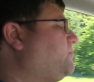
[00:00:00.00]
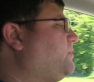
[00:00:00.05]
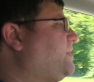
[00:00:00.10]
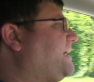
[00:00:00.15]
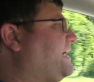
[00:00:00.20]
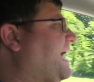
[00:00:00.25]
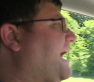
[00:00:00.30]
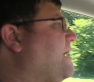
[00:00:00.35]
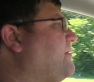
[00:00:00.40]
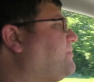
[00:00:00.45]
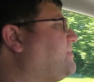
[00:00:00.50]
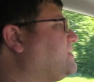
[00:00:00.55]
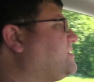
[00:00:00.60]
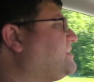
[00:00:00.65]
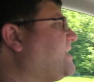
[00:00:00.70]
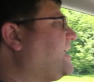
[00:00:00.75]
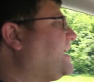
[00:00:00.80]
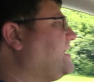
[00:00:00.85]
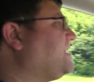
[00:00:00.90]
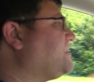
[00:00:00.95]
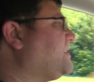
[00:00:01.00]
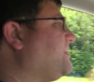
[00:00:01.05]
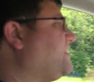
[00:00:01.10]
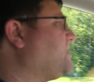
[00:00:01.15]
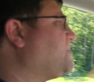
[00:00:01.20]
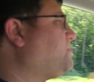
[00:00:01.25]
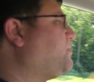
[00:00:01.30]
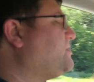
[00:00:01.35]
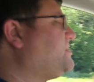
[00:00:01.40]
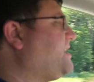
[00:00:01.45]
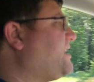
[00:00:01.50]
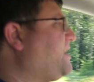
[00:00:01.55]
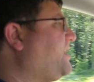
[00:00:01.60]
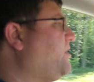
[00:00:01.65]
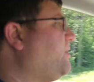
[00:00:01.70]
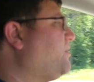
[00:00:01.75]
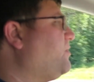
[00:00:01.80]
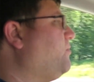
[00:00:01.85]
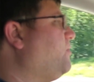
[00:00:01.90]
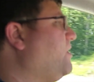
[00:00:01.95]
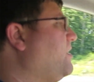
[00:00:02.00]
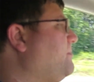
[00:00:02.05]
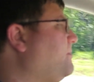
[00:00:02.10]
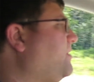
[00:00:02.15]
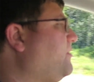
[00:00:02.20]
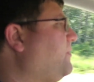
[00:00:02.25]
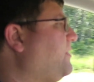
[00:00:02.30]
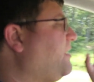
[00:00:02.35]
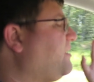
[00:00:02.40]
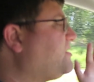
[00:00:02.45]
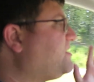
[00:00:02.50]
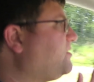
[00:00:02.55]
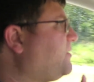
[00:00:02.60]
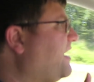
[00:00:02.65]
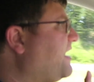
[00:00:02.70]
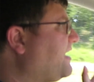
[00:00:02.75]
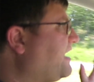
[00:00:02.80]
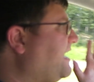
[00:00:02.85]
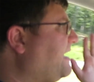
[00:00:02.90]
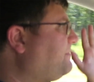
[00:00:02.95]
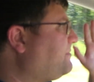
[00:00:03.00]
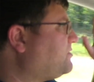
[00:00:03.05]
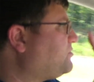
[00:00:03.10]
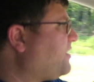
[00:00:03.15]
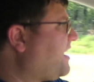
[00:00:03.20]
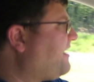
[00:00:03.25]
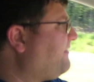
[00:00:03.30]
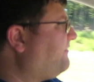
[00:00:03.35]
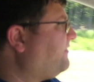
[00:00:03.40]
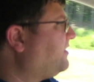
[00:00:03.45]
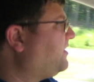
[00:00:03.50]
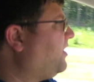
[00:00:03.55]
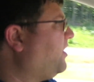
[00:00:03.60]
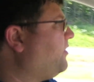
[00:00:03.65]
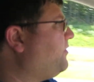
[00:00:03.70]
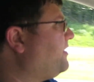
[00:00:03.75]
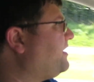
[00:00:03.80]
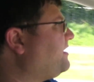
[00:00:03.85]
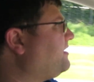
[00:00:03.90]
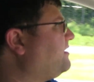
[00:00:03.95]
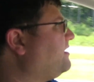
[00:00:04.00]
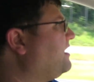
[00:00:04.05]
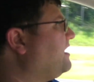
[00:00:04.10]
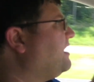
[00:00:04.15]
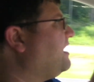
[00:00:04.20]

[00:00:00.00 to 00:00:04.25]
really count the seconds on this particular one, but we still had to keep the traffic going.